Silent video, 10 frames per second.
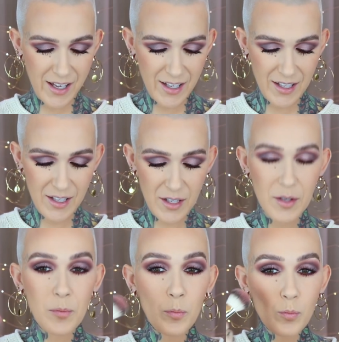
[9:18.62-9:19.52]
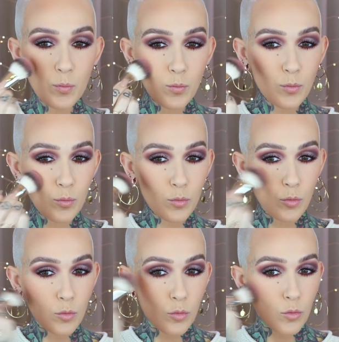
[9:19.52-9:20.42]

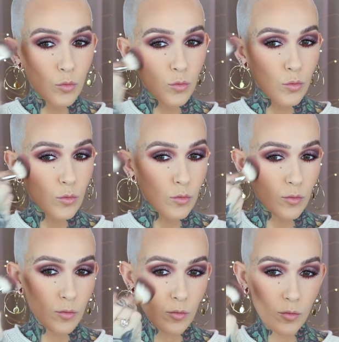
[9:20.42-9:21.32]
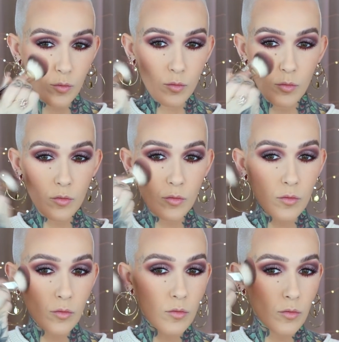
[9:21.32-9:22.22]

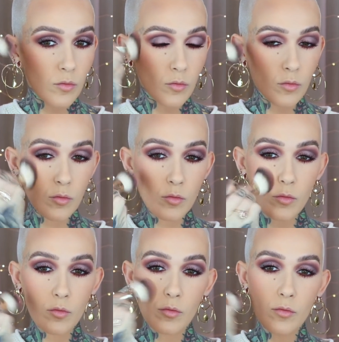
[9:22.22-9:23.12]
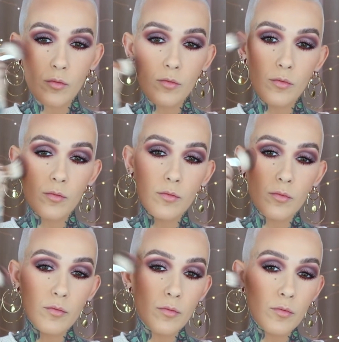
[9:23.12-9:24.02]

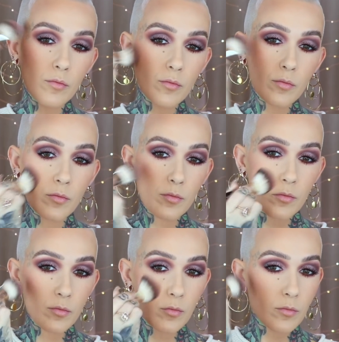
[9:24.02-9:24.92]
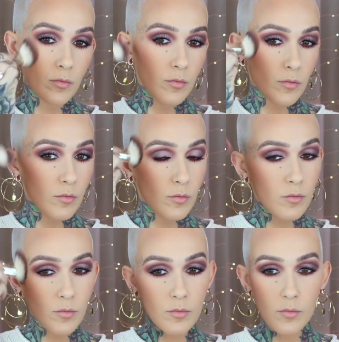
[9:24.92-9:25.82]
Nobody speaks.